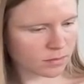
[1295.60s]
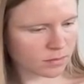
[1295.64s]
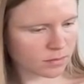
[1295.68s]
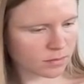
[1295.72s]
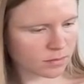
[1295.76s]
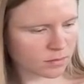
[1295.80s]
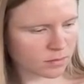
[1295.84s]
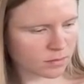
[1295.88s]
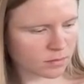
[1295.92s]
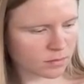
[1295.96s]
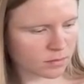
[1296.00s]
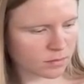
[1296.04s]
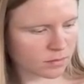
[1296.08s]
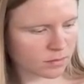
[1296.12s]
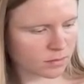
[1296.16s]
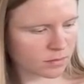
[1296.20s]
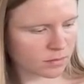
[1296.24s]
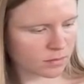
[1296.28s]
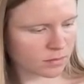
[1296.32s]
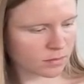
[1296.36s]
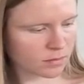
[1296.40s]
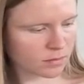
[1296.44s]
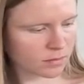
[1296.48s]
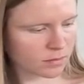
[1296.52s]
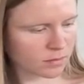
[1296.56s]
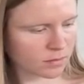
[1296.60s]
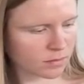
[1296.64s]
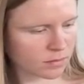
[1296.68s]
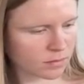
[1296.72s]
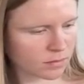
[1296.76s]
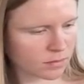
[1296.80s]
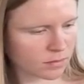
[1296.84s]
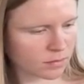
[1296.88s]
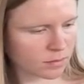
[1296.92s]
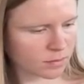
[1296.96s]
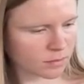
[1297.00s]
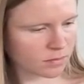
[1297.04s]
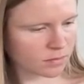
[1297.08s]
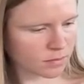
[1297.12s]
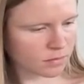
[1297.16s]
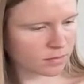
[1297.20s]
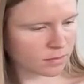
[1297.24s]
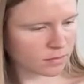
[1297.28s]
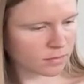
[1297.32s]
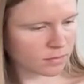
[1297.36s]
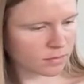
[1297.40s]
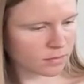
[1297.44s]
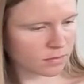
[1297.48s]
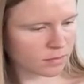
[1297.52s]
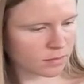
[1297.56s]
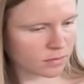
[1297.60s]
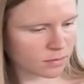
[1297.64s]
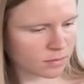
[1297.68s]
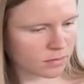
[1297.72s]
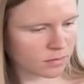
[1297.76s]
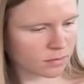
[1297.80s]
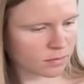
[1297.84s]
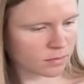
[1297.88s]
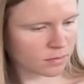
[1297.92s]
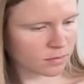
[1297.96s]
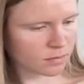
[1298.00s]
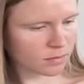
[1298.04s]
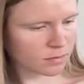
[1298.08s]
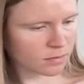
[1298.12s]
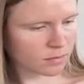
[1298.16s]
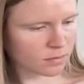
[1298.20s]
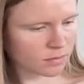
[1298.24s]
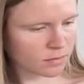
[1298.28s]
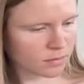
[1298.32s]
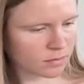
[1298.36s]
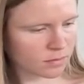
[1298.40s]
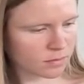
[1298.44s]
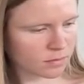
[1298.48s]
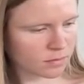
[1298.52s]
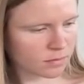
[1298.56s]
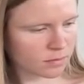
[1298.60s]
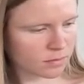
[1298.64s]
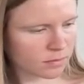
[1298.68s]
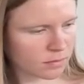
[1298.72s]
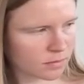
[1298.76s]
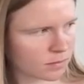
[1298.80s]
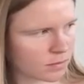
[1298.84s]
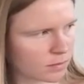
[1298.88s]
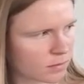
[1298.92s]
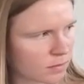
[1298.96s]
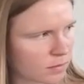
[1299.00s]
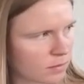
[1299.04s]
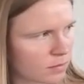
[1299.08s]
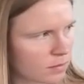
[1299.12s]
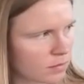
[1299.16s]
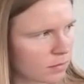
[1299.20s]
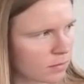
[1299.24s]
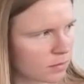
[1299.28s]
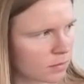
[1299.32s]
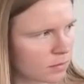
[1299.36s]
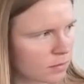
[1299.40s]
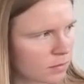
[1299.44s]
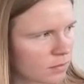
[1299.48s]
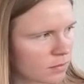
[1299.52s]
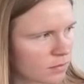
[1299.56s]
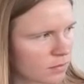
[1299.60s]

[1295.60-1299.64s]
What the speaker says: This person isn't speaking.